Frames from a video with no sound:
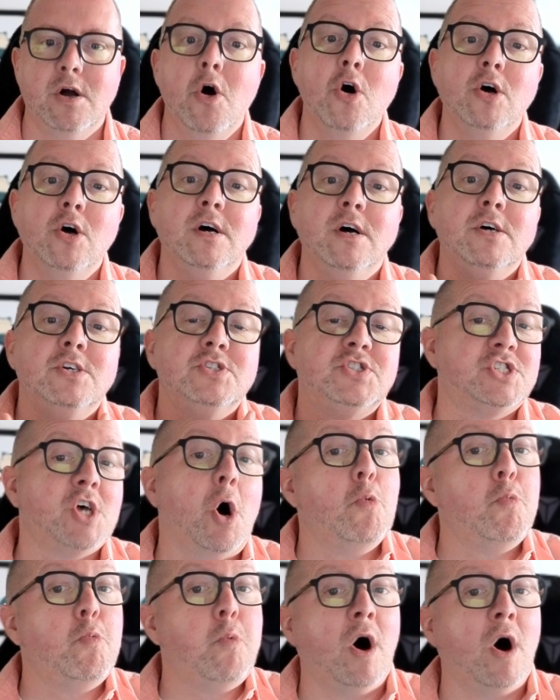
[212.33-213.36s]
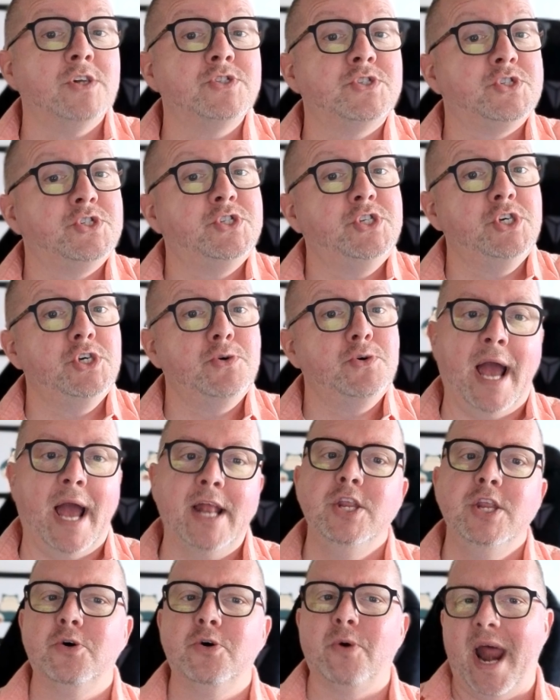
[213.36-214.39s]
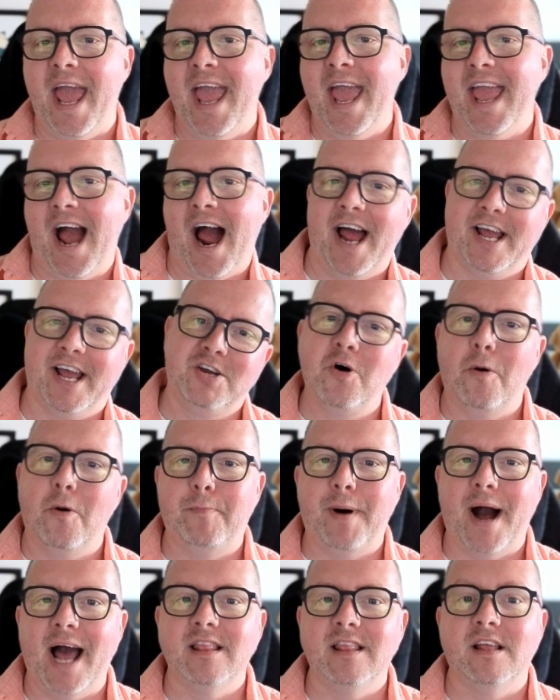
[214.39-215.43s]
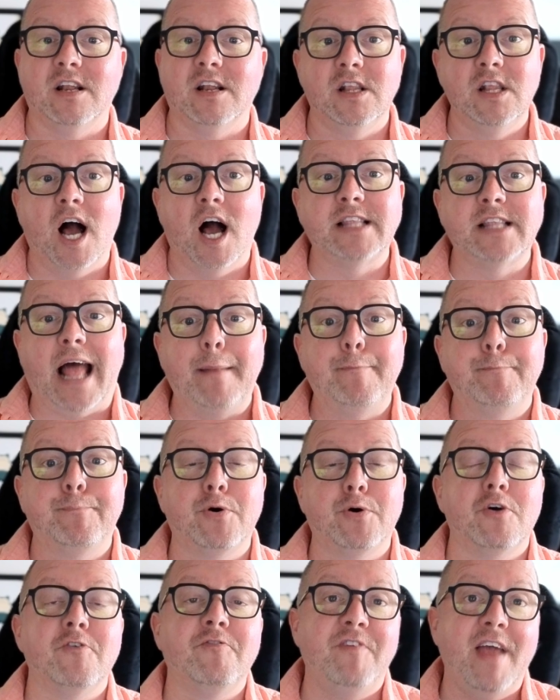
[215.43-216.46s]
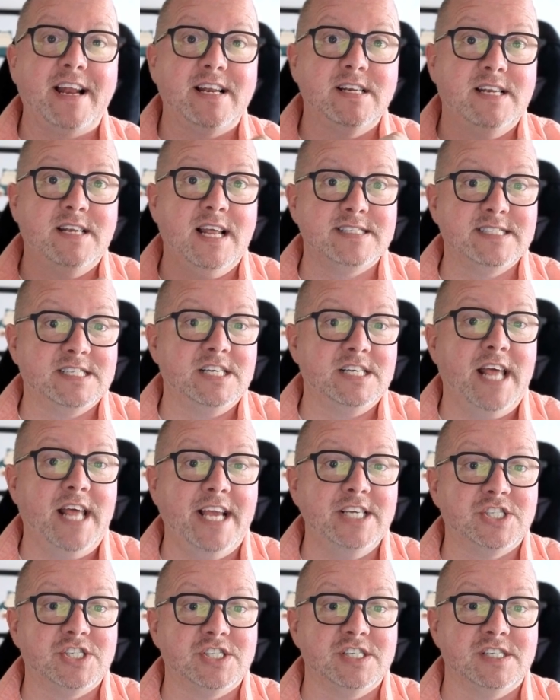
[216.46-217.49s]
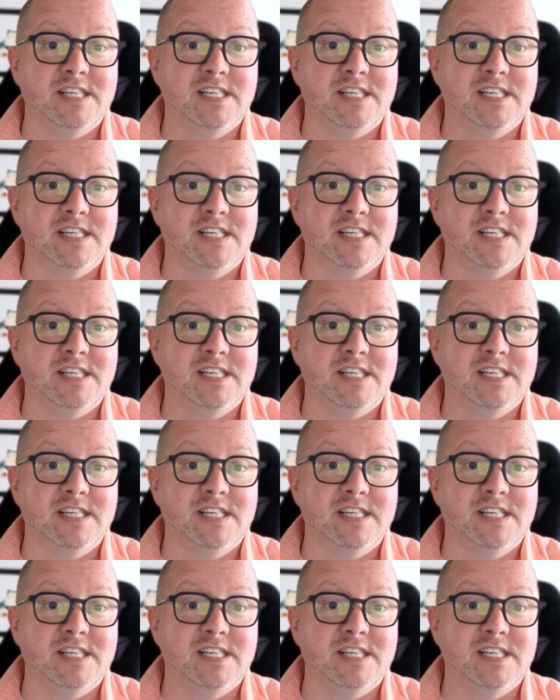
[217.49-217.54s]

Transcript: So once you and your AI copilot log that perfect destination,